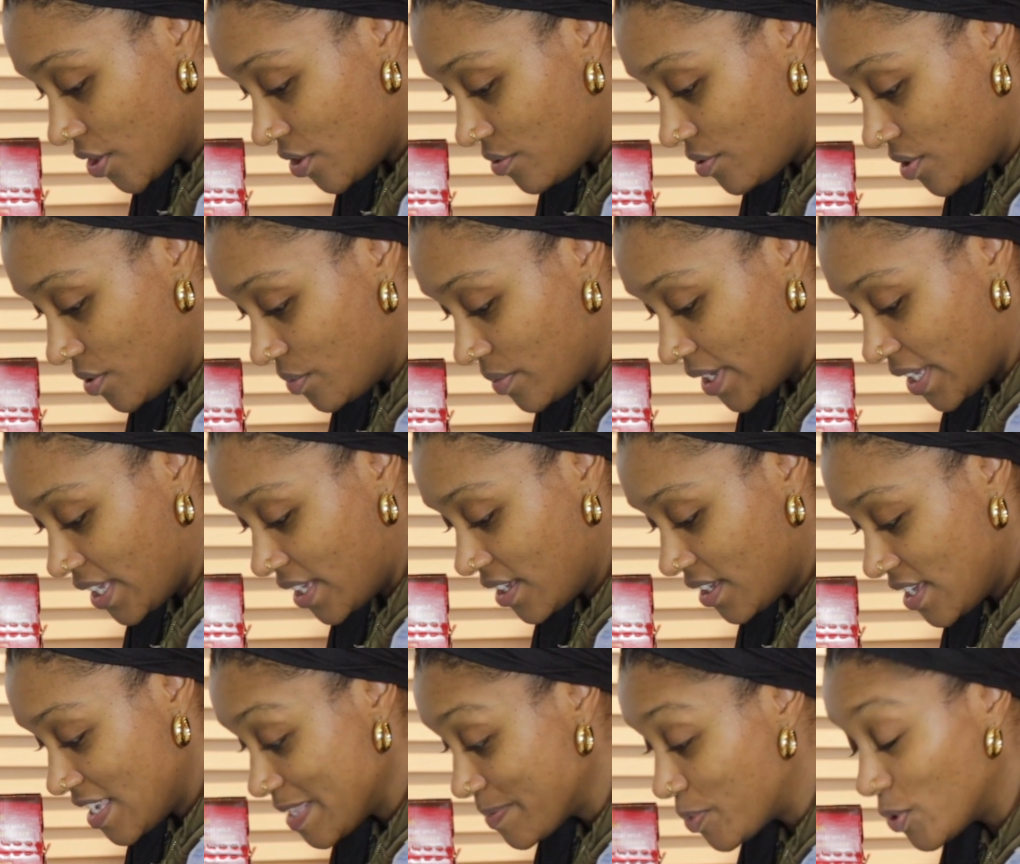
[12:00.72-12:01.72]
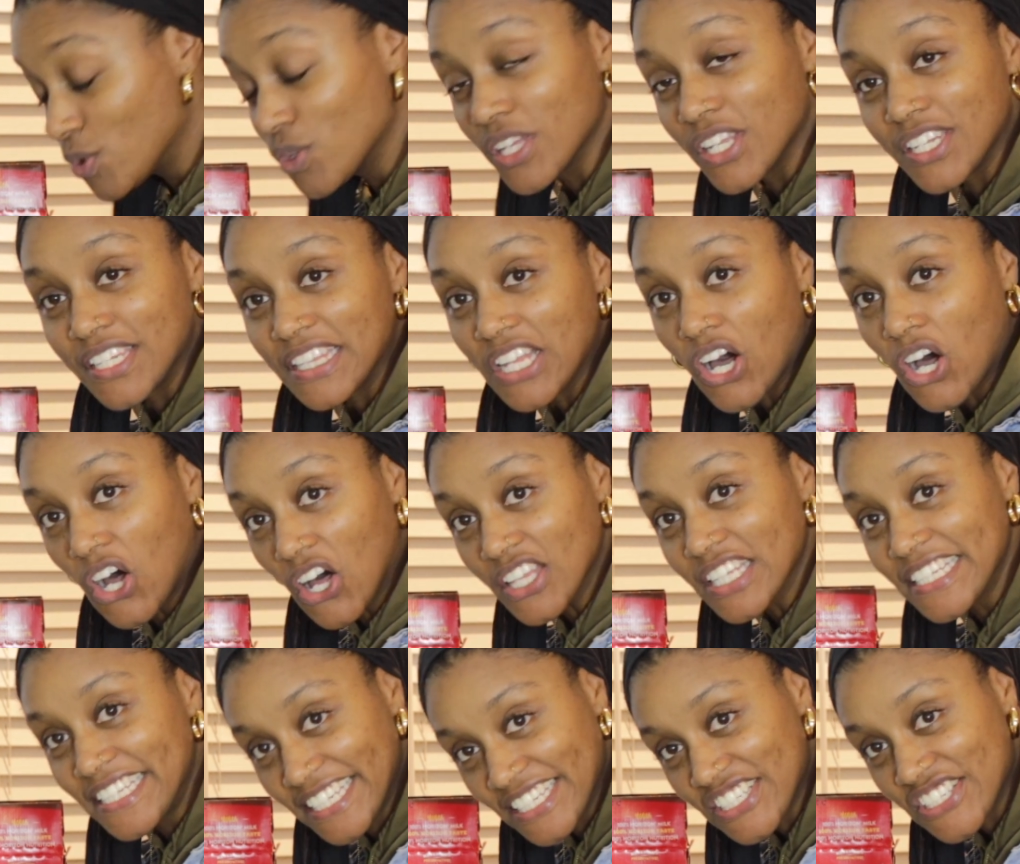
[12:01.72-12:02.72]
you doing? He's pulling all
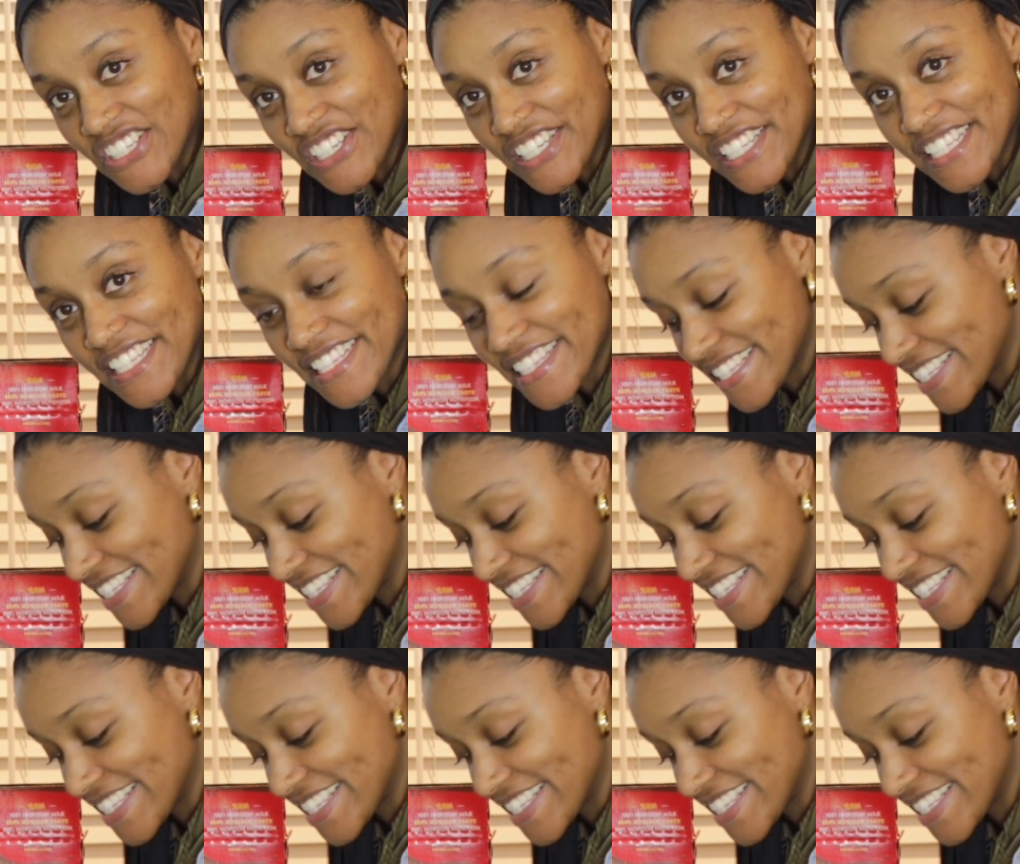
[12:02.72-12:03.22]
the dishes